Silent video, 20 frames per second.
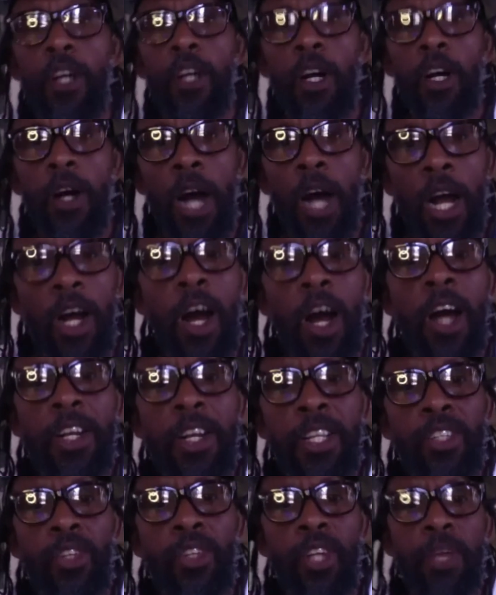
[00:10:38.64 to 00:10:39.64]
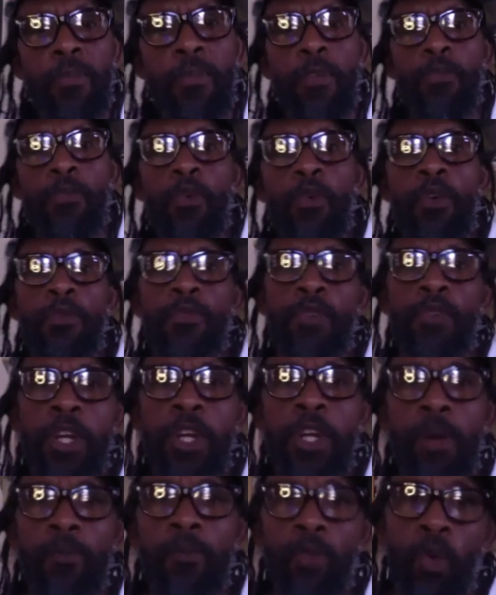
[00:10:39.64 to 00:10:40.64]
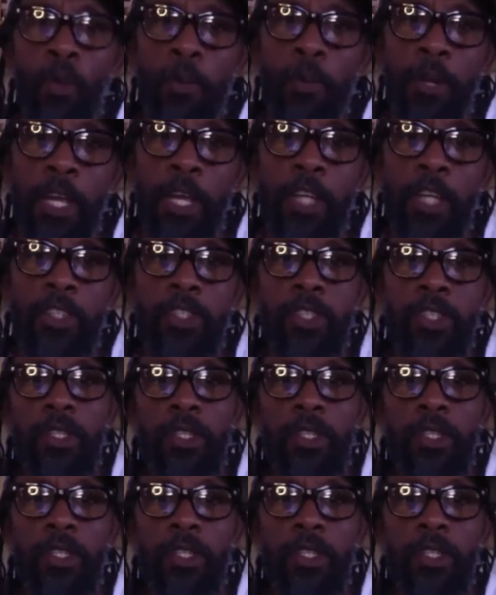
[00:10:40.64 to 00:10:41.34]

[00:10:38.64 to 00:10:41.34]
according to them, the full freedom took place.